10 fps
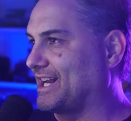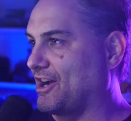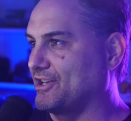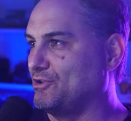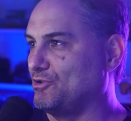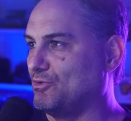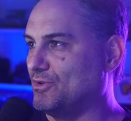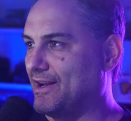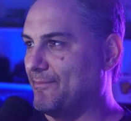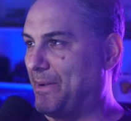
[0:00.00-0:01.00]
are
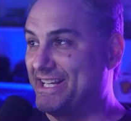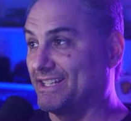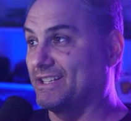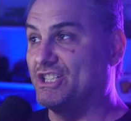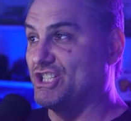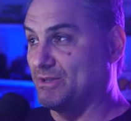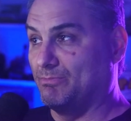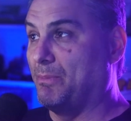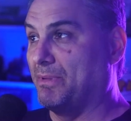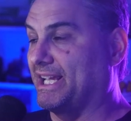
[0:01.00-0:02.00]
you basically just
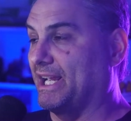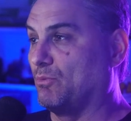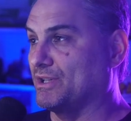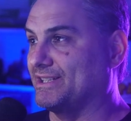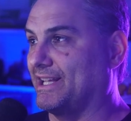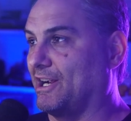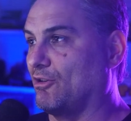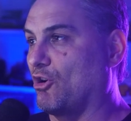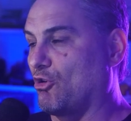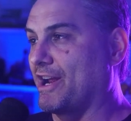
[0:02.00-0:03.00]
mimicking what's there,
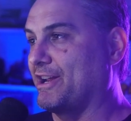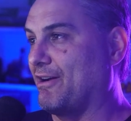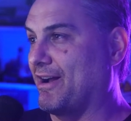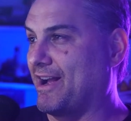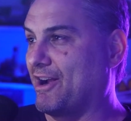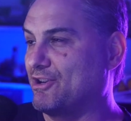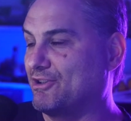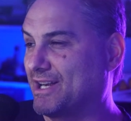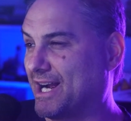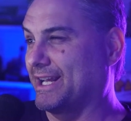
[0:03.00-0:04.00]
or are you are you
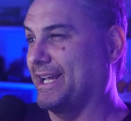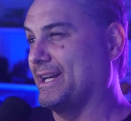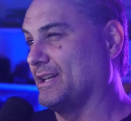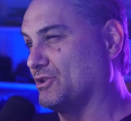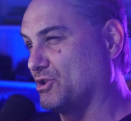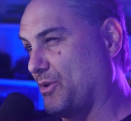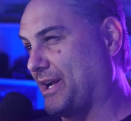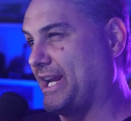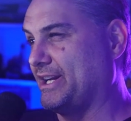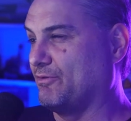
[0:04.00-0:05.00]
kind of getting a little
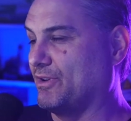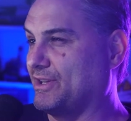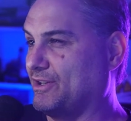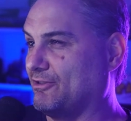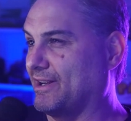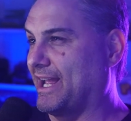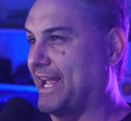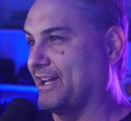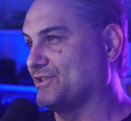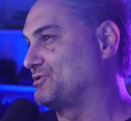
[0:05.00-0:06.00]
creative with your
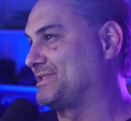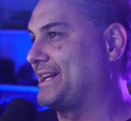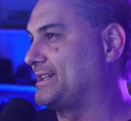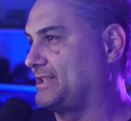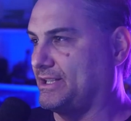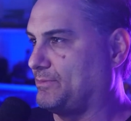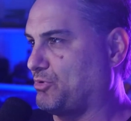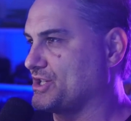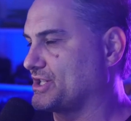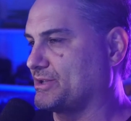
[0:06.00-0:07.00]
angles, or is that
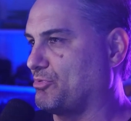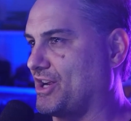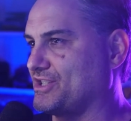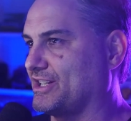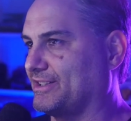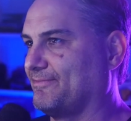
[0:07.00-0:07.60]
project to project?